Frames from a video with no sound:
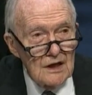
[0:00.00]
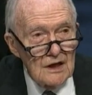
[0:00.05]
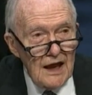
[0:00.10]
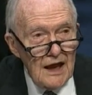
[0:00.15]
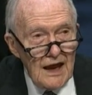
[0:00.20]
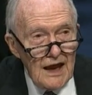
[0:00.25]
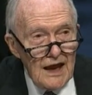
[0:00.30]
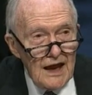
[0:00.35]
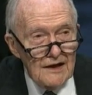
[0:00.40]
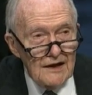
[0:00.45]

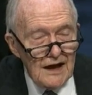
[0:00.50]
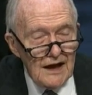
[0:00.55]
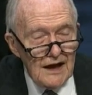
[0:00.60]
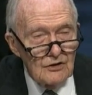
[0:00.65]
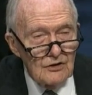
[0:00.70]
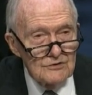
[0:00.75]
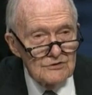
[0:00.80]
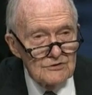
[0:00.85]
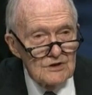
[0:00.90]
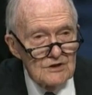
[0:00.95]
And I
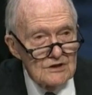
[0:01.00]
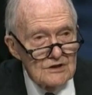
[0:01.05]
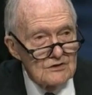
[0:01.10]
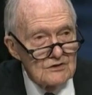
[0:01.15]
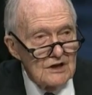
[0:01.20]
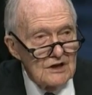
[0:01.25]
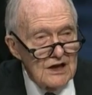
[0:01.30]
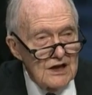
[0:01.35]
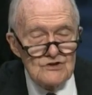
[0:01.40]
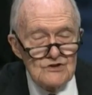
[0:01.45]
don't think the
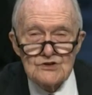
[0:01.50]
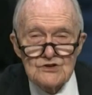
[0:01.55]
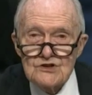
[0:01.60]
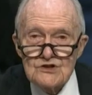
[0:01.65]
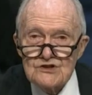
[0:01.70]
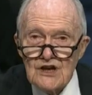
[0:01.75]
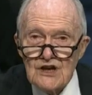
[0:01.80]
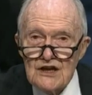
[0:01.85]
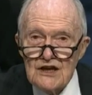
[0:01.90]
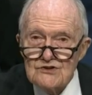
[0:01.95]

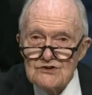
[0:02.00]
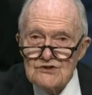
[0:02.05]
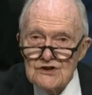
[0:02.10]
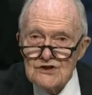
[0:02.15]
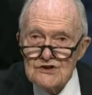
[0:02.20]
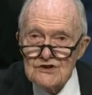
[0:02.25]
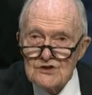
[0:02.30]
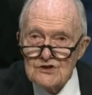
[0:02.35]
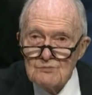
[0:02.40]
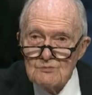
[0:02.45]
nation-state
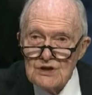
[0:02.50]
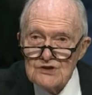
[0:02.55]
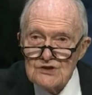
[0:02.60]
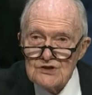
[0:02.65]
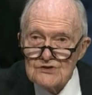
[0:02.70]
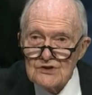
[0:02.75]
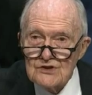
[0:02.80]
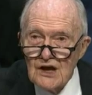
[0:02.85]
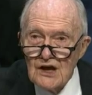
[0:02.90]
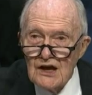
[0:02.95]
system
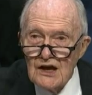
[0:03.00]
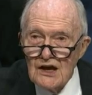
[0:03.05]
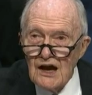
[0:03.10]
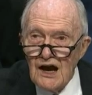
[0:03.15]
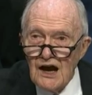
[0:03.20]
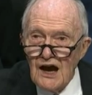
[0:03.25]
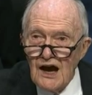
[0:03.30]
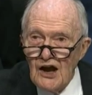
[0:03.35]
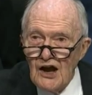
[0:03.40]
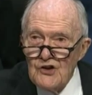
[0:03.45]
is
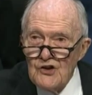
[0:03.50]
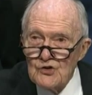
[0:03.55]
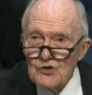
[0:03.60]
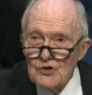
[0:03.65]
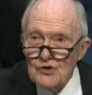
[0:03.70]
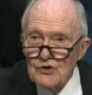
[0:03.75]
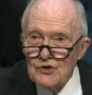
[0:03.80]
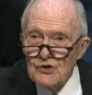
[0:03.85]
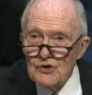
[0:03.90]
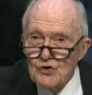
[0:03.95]

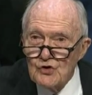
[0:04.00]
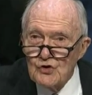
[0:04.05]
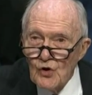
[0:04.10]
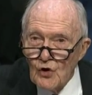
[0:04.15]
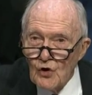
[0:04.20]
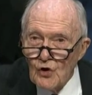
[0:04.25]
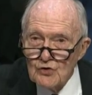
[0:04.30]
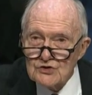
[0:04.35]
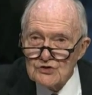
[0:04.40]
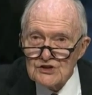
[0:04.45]
under
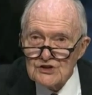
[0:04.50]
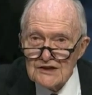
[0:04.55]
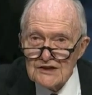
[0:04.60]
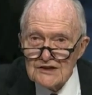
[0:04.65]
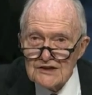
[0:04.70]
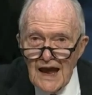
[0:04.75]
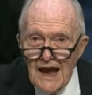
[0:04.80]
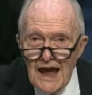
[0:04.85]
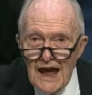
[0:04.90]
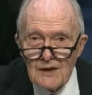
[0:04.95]
gross
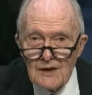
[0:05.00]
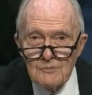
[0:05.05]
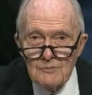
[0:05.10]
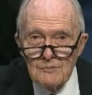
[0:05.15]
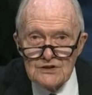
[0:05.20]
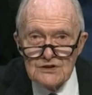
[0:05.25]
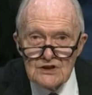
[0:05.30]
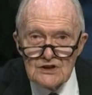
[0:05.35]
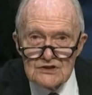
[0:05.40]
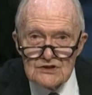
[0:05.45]
attack,
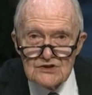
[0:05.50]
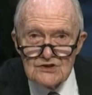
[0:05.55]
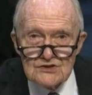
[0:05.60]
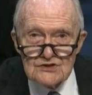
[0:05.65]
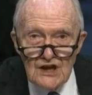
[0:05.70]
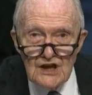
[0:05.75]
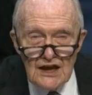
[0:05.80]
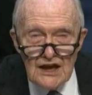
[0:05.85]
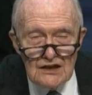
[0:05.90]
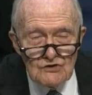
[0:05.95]
but this is
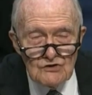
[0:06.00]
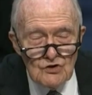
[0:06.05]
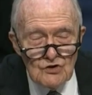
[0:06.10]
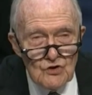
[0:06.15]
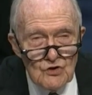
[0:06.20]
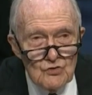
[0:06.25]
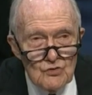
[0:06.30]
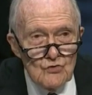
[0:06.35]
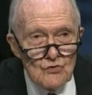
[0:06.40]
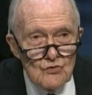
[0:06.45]
a
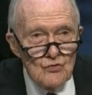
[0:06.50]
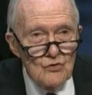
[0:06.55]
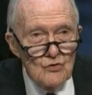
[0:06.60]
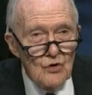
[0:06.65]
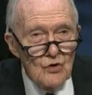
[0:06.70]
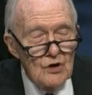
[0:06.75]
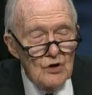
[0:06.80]
new